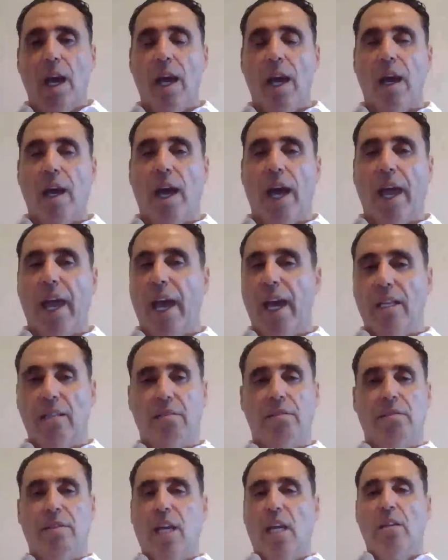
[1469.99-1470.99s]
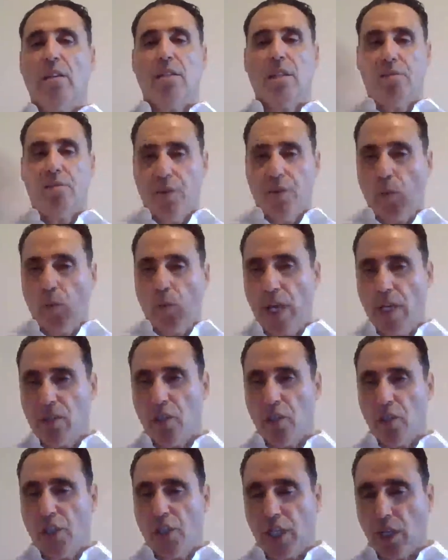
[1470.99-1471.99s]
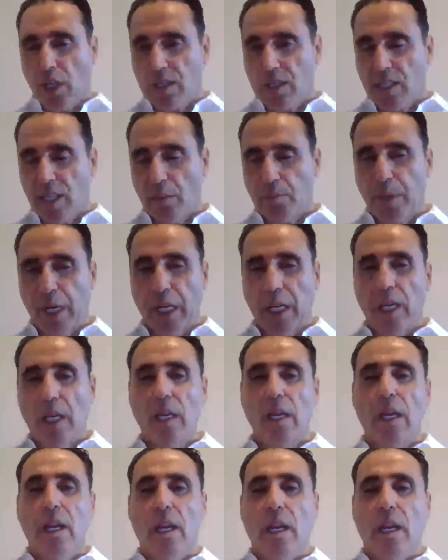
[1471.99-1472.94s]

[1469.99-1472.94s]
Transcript: I had 10 different ways to check on somebody,